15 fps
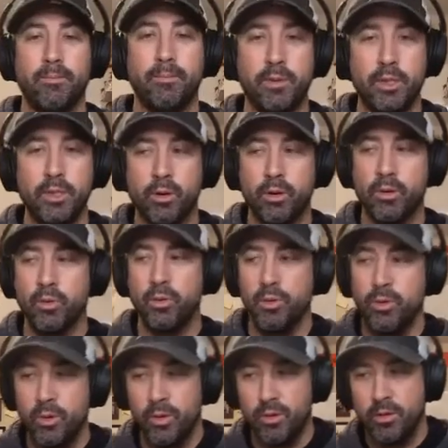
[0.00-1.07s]
So,
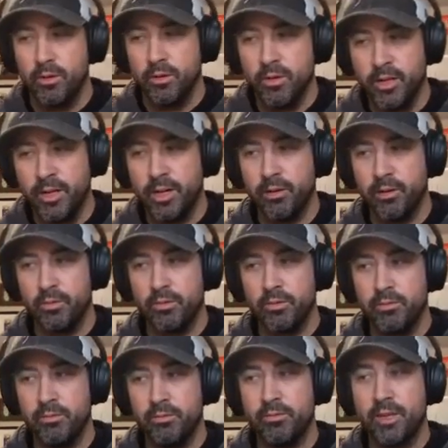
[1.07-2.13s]

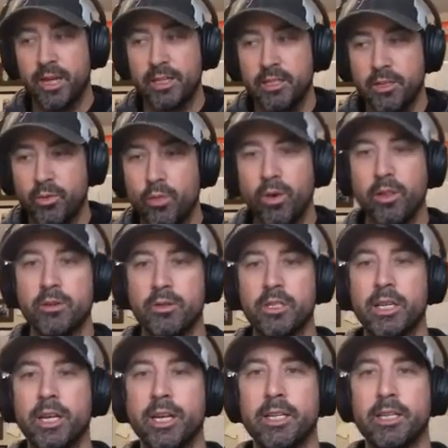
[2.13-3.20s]
that's one of those
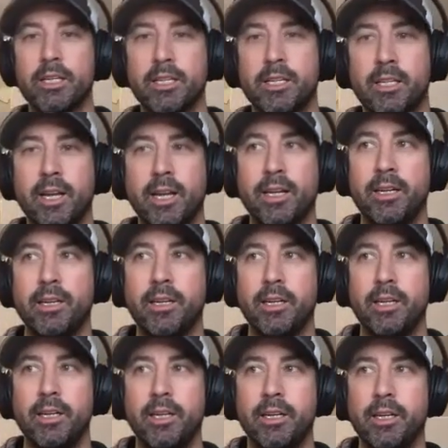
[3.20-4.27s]
things that
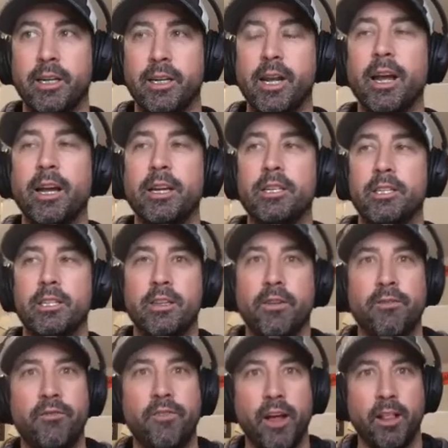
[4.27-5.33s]
you kind of just
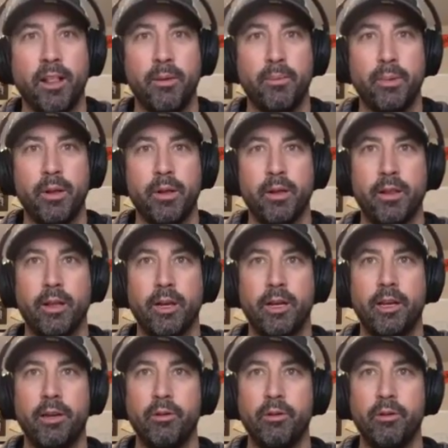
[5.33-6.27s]
develop. Like you